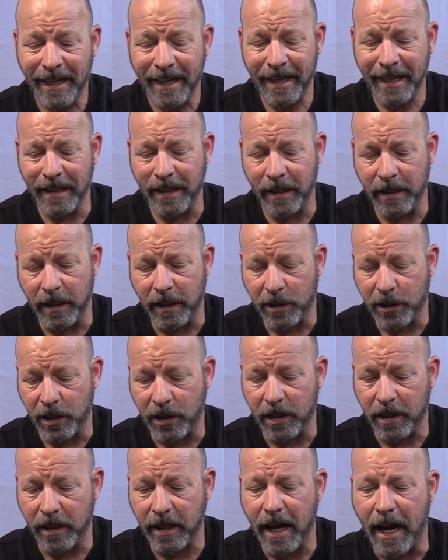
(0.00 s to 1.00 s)
In
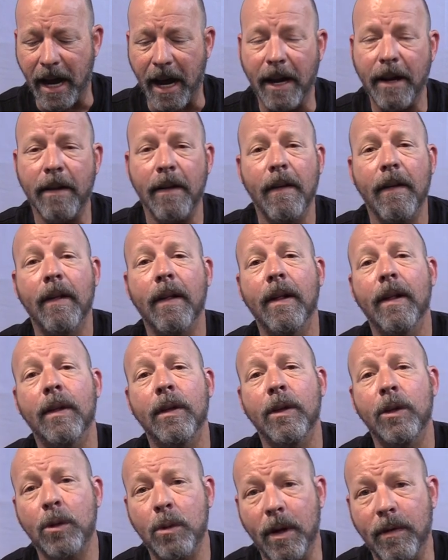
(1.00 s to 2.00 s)
addition to that,
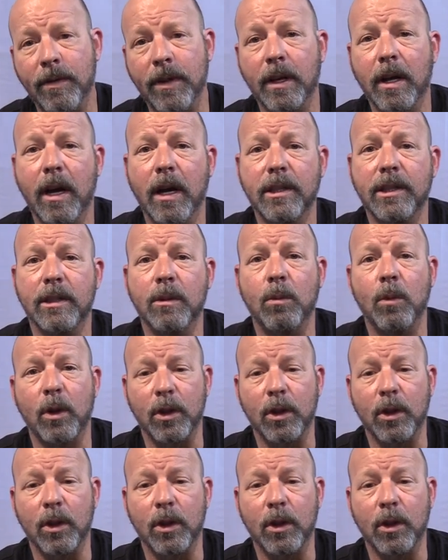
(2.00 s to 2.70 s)
you have the custom